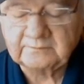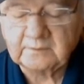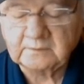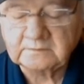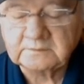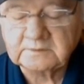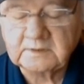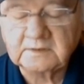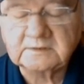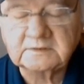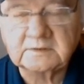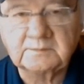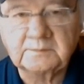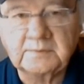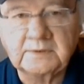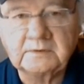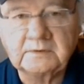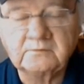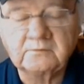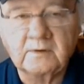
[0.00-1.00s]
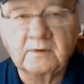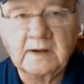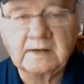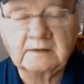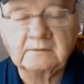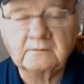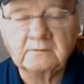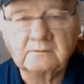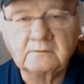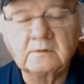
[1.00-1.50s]
folks, takes a
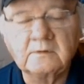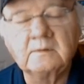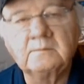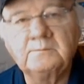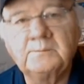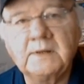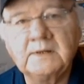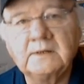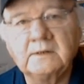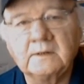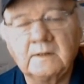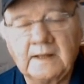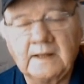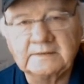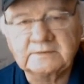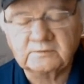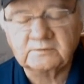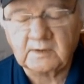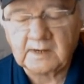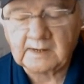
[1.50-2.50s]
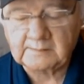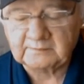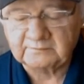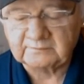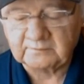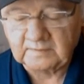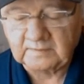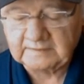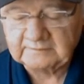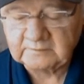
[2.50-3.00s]
big class drop
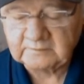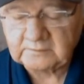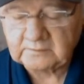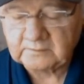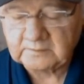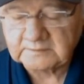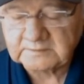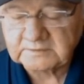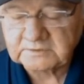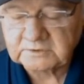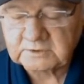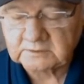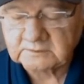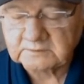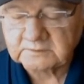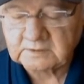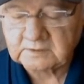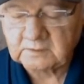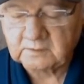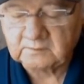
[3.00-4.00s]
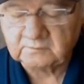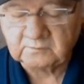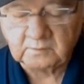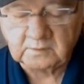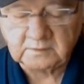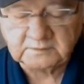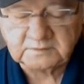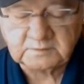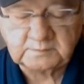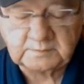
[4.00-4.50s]
of 11 units, shares the
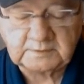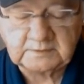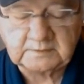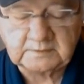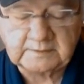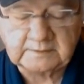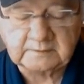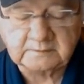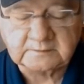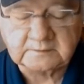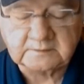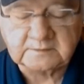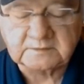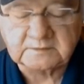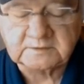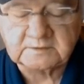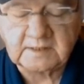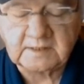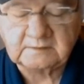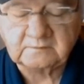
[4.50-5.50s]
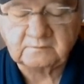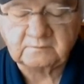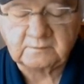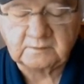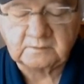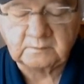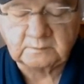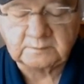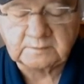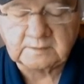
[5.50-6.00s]
overall speed leaders in the stakes
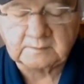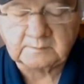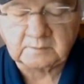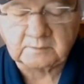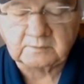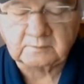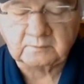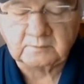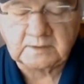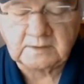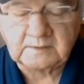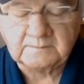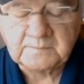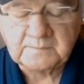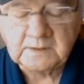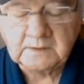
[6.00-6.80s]
field with number 3.